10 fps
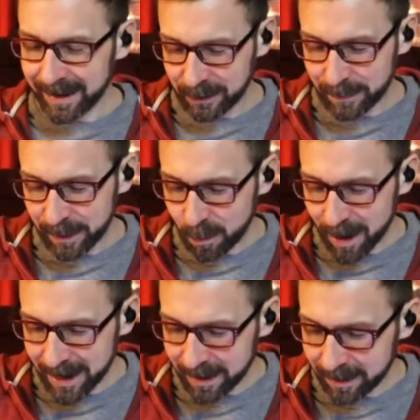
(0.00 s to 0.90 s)
been a
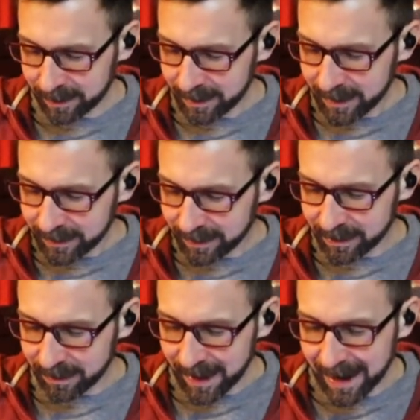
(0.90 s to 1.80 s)
while since
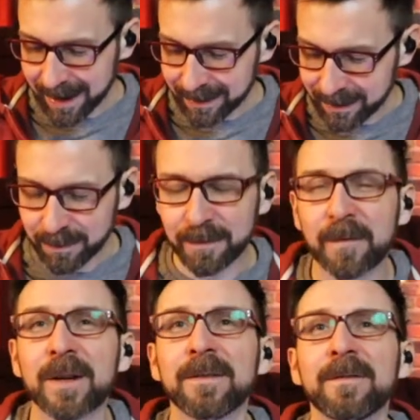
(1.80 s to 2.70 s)
I've had some
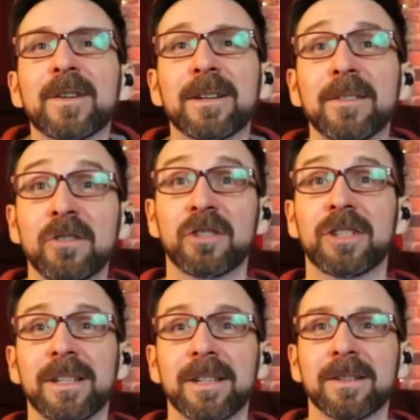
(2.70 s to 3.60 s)
fun
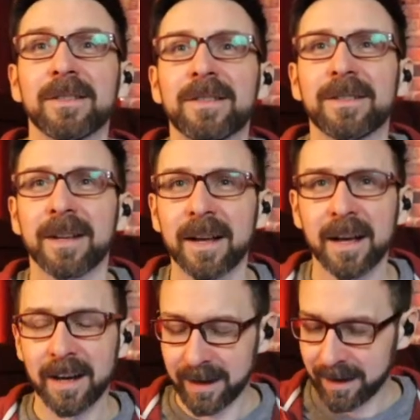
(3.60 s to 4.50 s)
cheers.
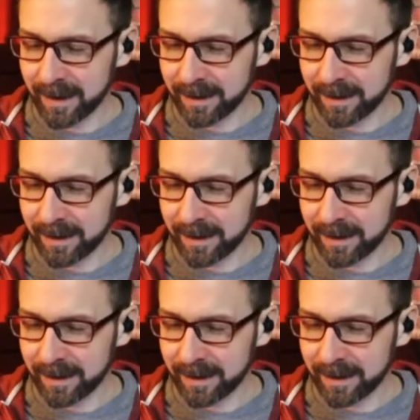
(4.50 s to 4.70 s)
And